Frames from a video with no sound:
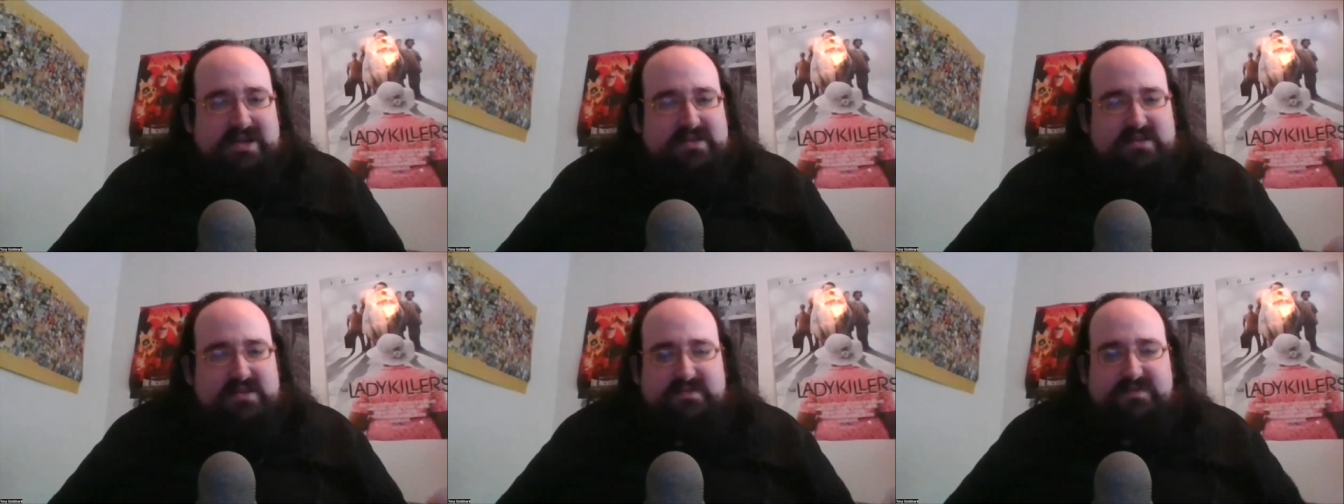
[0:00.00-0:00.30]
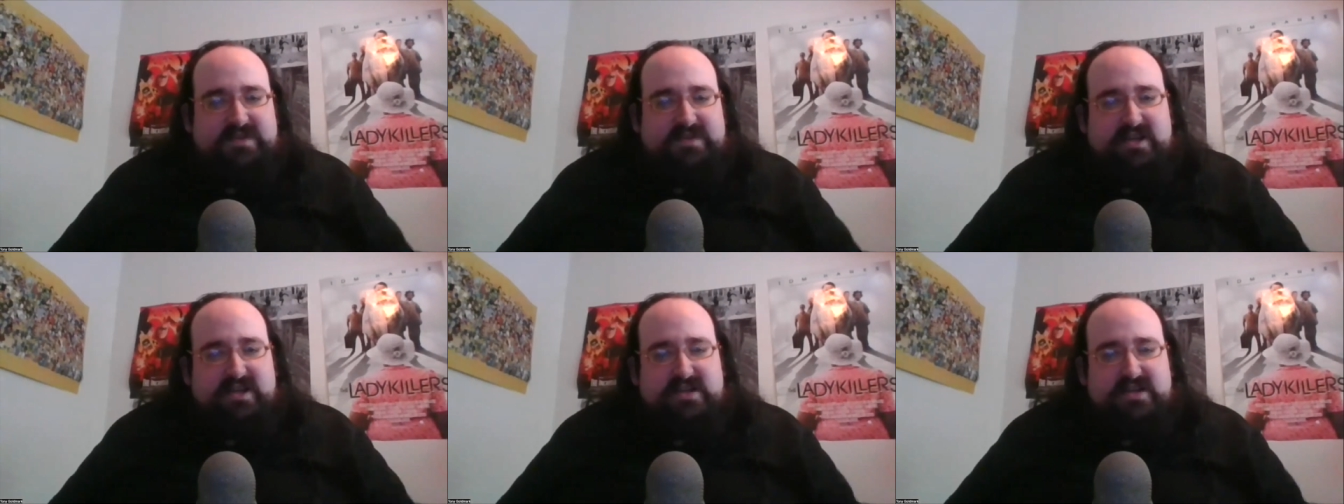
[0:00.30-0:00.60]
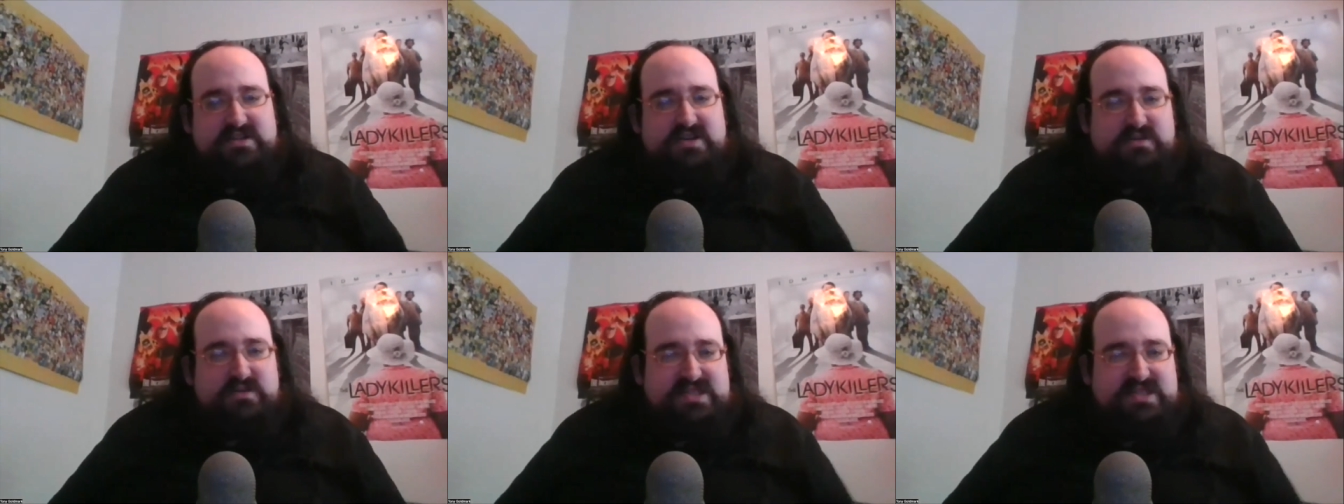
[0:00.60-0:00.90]
the
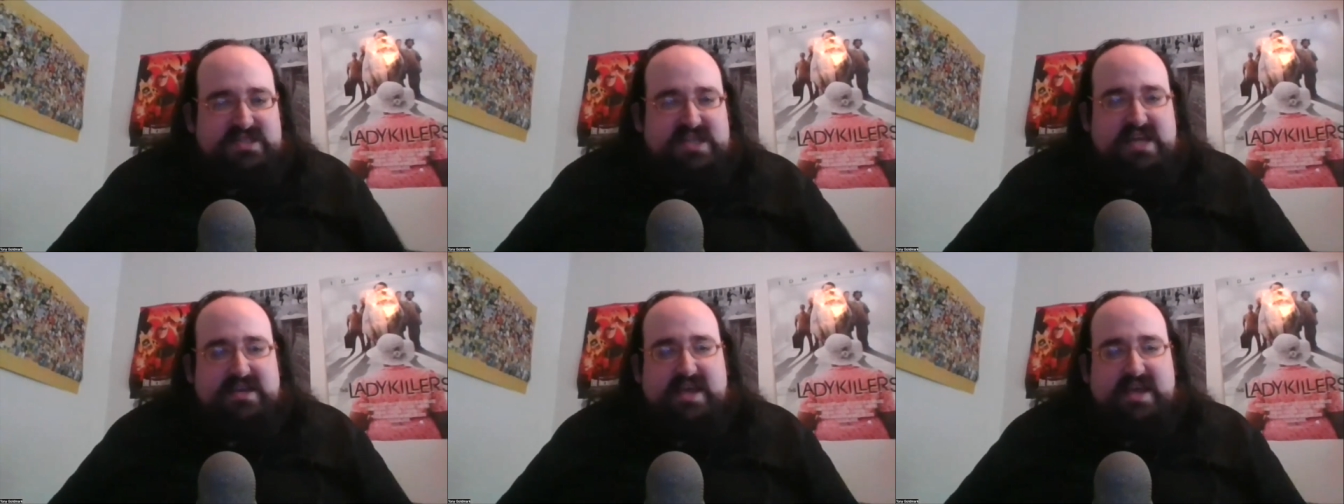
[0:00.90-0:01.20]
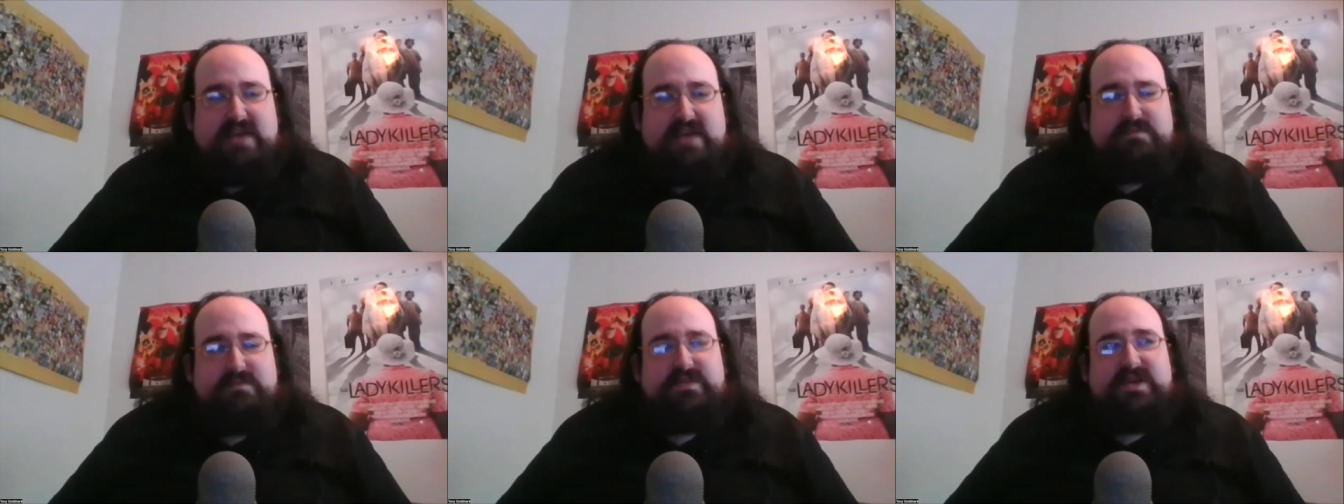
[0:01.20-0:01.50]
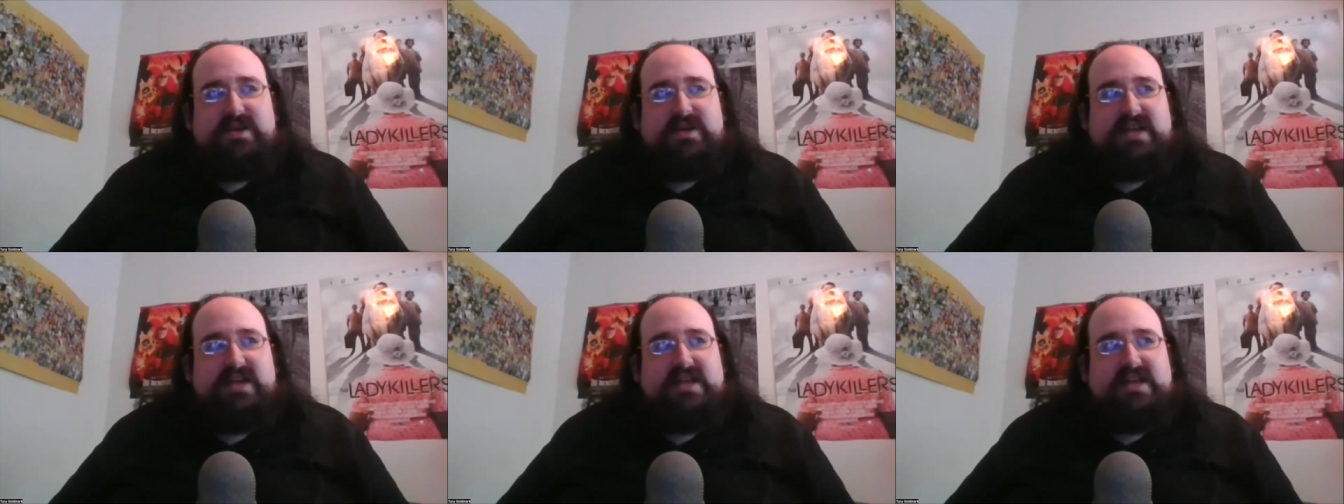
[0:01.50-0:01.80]
fucking don't say gay
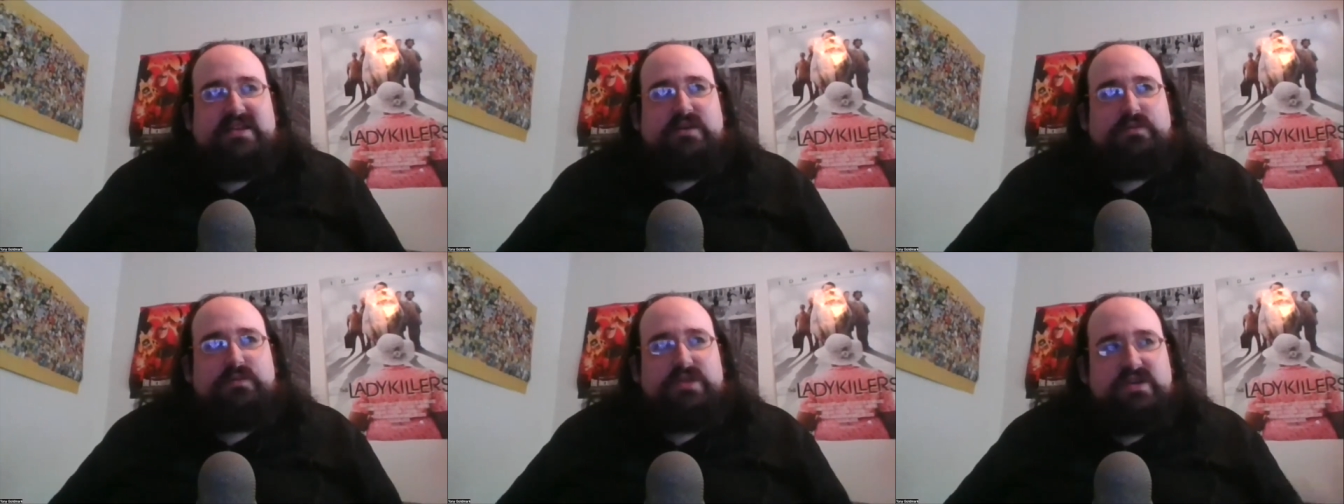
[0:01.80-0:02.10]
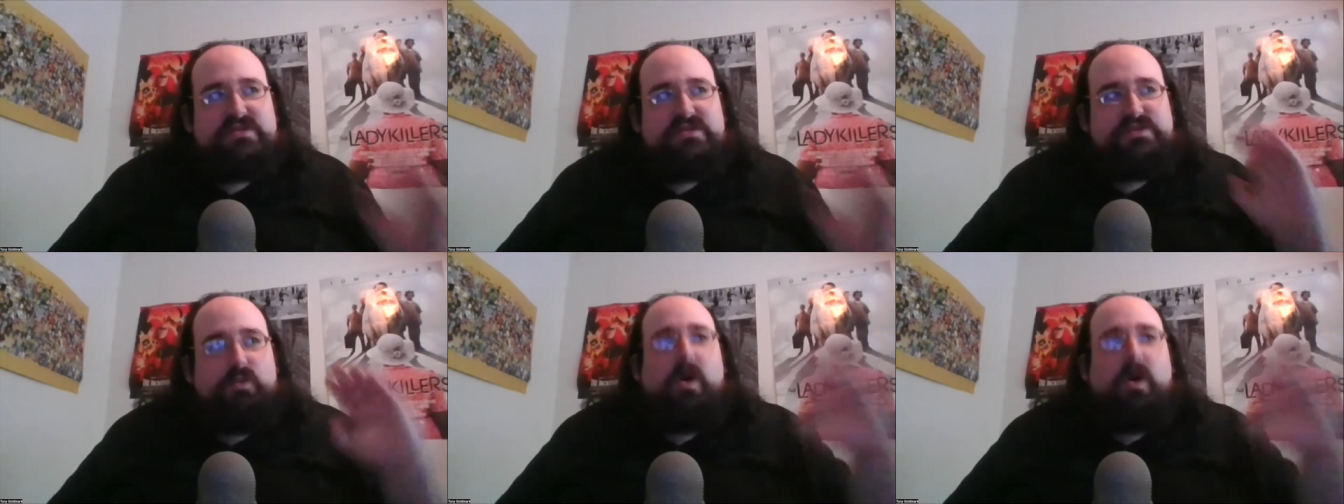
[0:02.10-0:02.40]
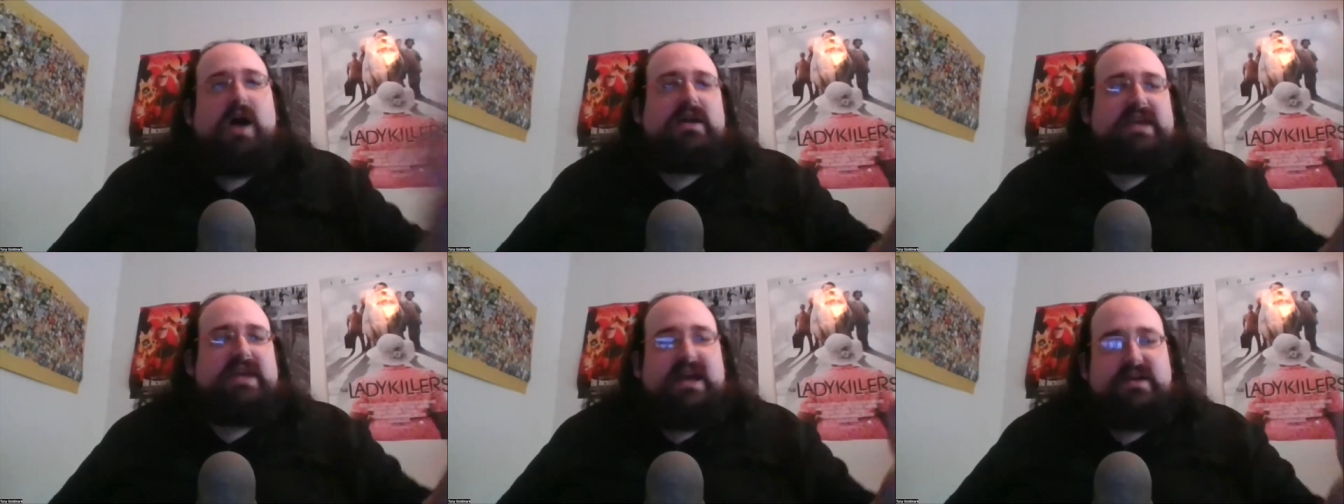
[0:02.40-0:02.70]
bill and there were those
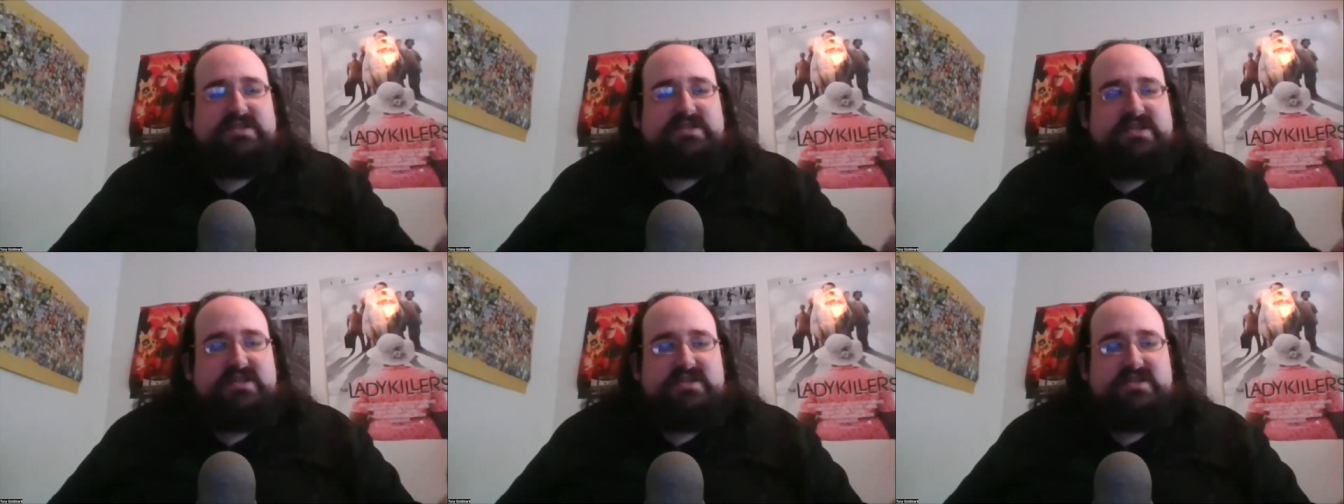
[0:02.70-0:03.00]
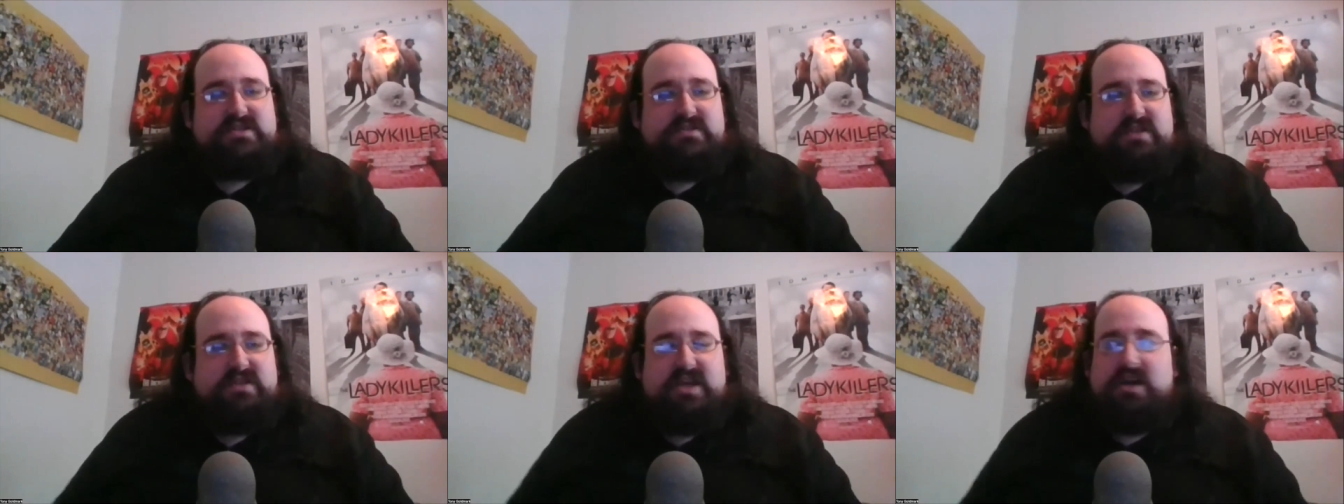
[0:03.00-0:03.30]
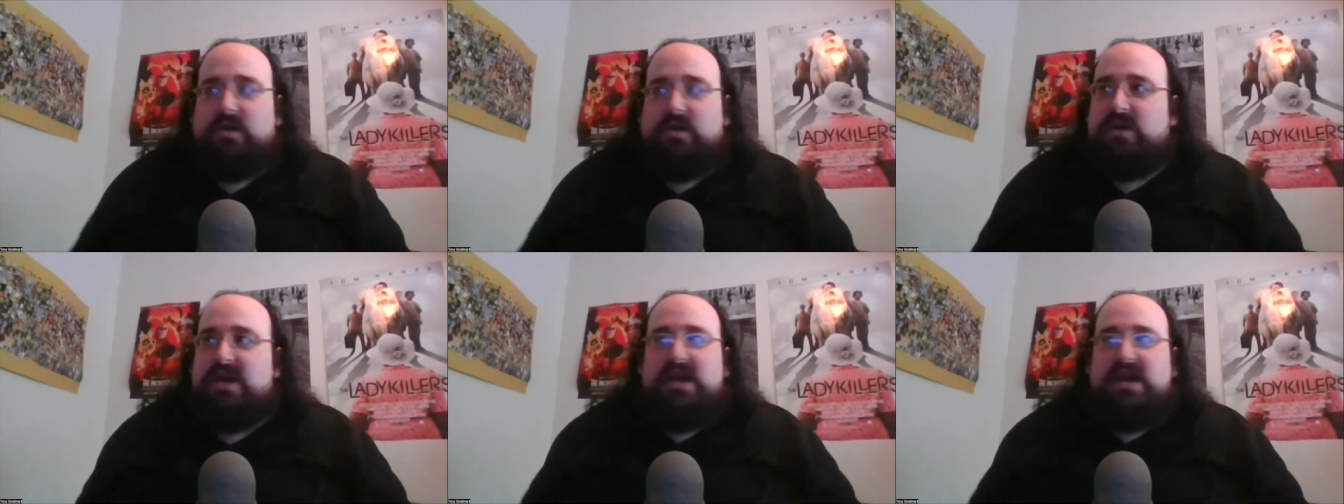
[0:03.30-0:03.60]
walkouts of the
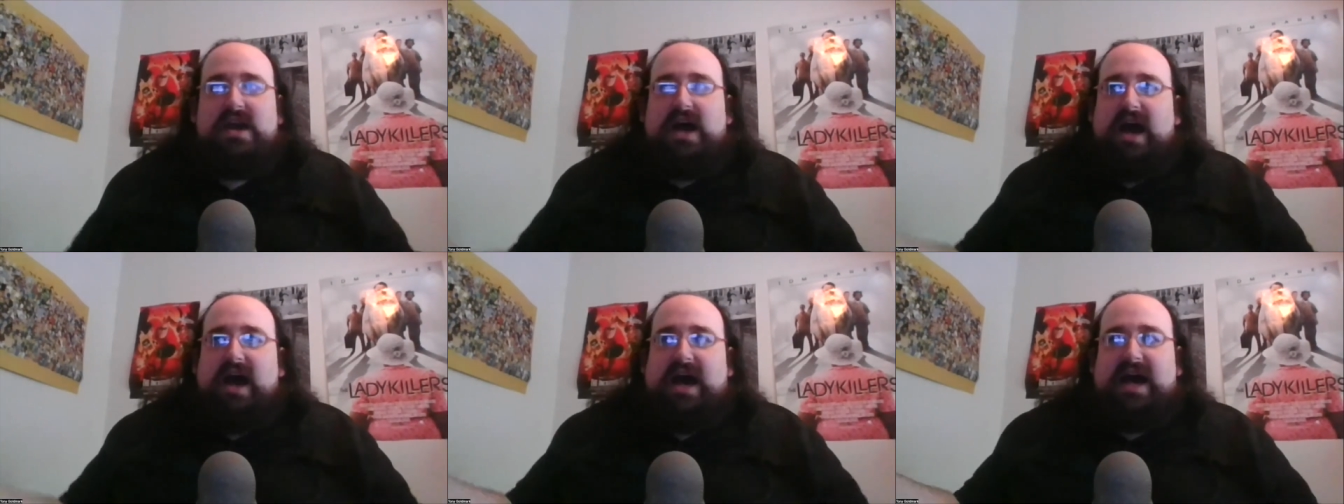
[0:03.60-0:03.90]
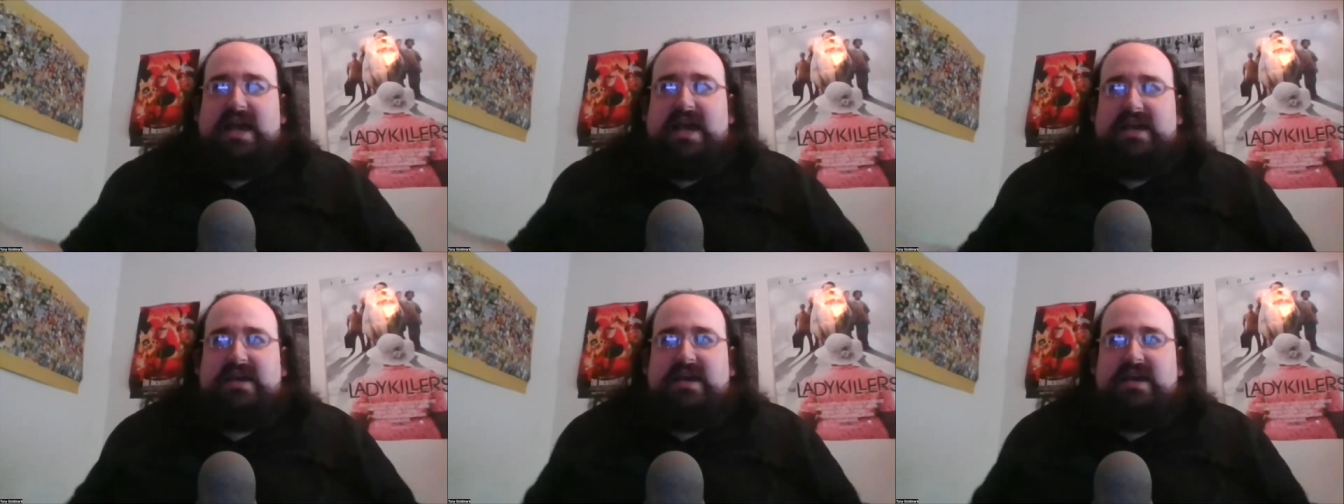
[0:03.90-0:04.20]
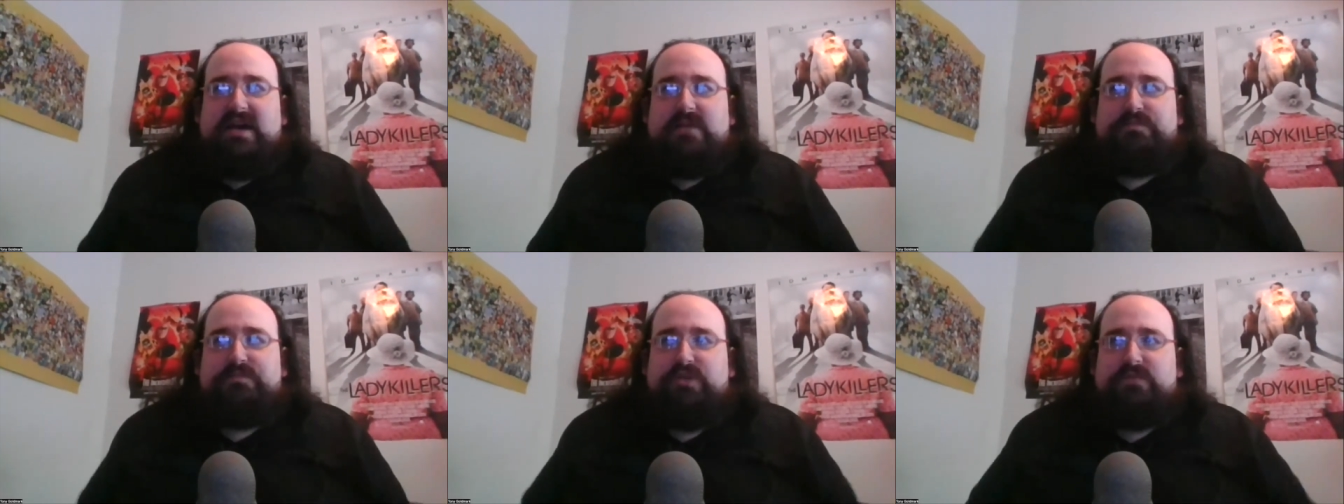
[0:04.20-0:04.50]
studio, I
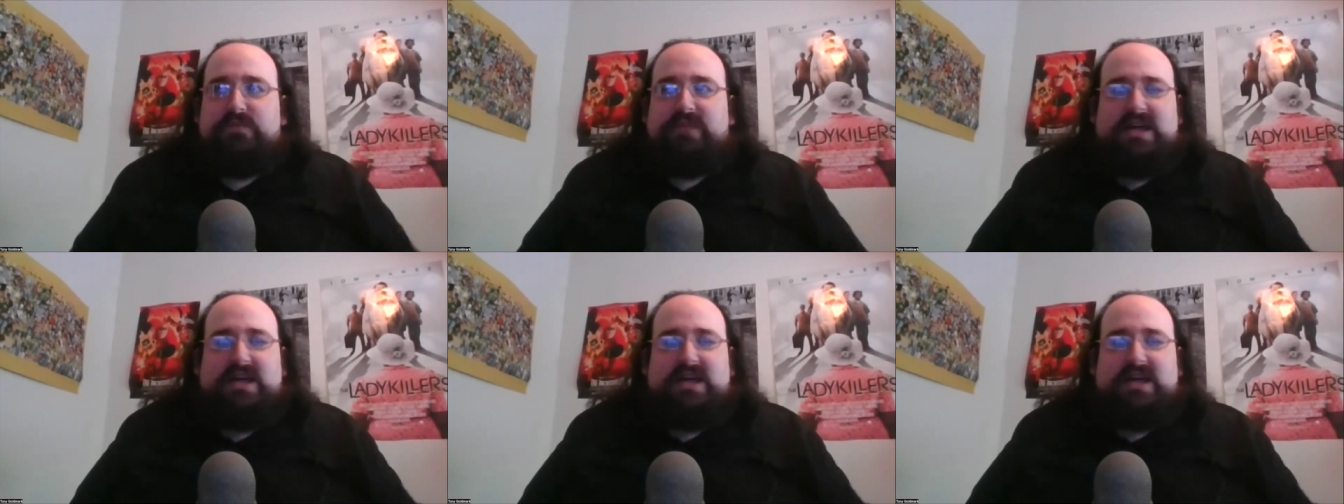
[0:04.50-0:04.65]
uh put my